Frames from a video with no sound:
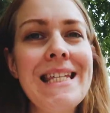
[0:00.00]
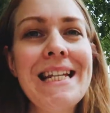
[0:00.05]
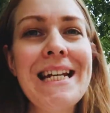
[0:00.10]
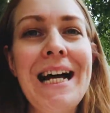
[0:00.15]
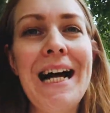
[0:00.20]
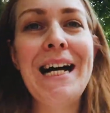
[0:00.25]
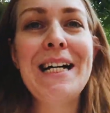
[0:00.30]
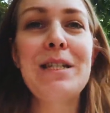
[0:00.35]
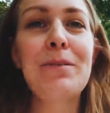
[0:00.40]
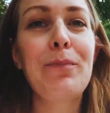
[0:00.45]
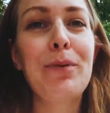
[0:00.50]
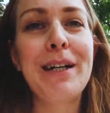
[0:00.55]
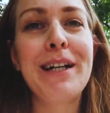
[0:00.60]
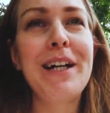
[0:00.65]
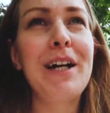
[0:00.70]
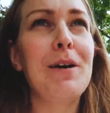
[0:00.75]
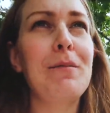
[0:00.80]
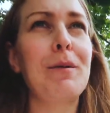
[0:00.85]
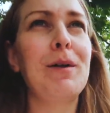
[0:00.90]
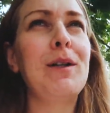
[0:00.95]
isn't as
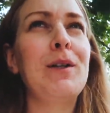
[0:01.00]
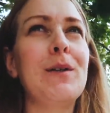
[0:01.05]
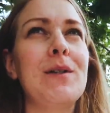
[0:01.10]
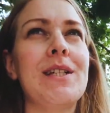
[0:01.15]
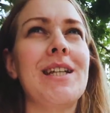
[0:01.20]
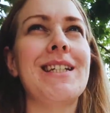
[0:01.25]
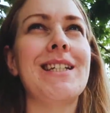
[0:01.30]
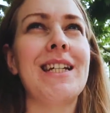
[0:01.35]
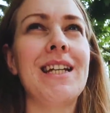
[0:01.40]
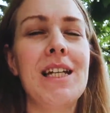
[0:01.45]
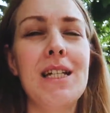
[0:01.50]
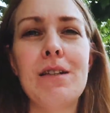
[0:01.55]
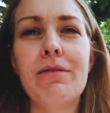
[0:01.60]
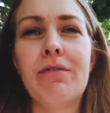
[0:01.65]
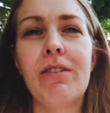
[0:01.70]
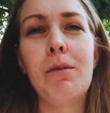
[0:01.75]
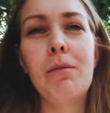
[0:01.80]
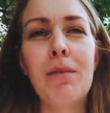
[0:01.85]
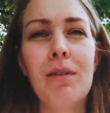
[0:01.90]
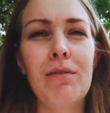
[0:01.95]
pretty up close as it is
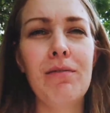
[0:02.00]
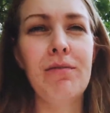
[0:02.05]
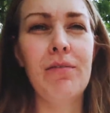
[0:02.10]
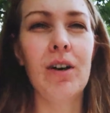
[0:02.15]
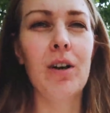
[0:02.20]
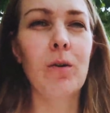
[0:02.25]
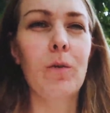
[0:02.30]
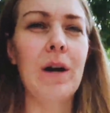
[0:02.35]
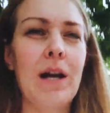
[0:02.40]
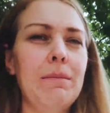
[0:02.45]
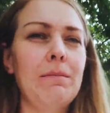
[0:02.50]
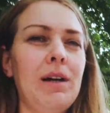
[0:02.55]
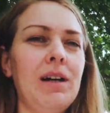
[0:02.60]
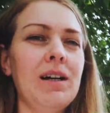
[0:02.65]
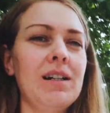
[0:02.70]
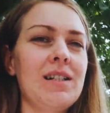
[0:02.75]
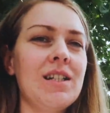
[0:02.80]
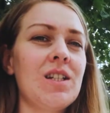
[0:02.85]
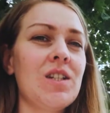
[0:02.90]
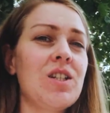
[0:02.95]
from far away
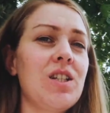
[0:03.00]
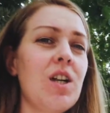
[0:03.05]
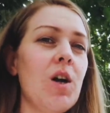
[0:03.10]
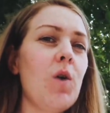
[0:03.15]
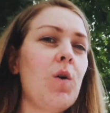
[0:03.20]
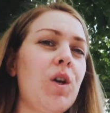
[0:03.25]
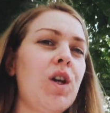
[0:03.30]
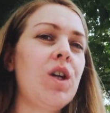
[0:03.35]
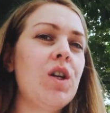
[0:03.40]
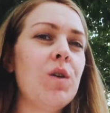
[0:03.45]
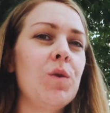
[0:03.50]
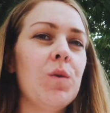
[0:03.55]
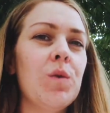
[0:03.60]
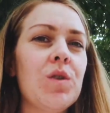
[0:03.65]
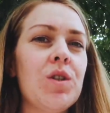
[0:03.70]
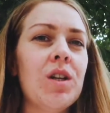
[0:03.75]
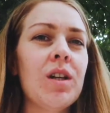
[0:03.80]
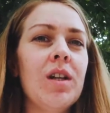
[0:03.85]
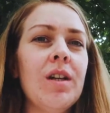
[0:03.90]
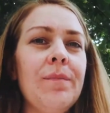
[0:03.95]
because it's so huge
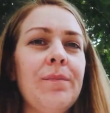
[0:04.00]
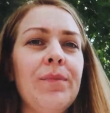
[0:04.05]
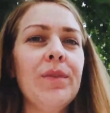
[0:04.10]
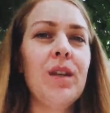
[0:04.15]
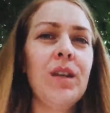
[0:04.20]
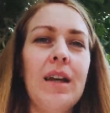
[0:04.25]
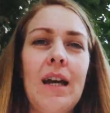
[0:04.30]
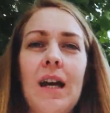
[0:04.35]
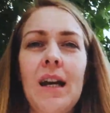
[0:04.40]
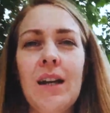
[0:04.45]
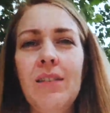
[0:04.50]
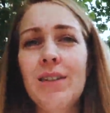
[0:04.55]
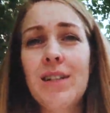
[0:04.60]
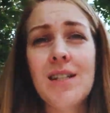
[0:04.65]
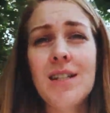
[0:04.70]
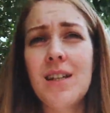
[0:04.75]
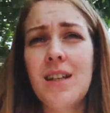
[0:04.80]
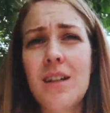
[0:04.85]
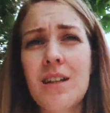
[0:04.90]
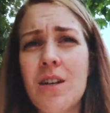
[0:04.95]
you can't even see the